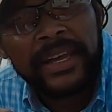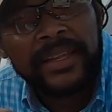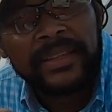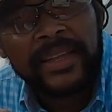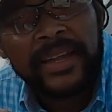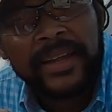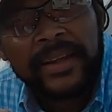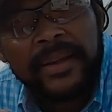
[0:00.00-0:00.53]

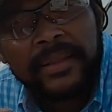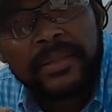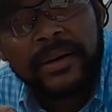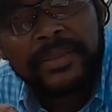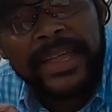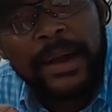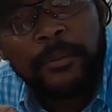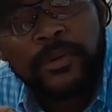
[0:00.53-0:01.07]
So
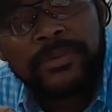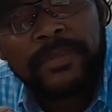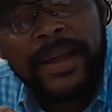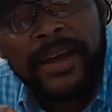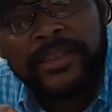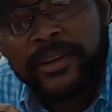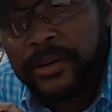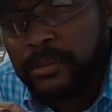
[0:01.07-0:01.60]
that was my
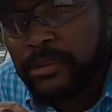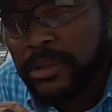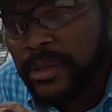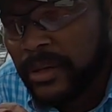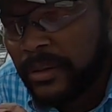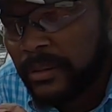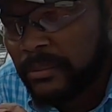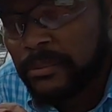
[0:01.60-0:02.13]
other
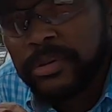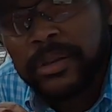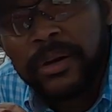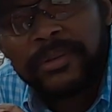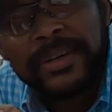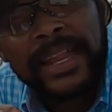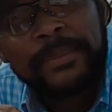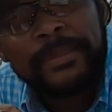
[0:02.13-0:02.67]
concern. So
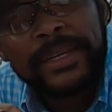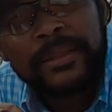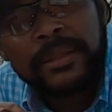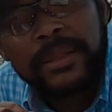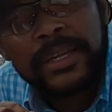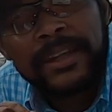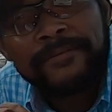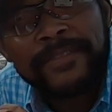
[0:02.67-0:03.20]
let me
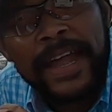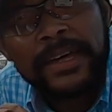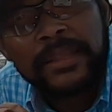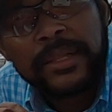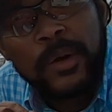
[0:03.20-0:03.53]
see if that's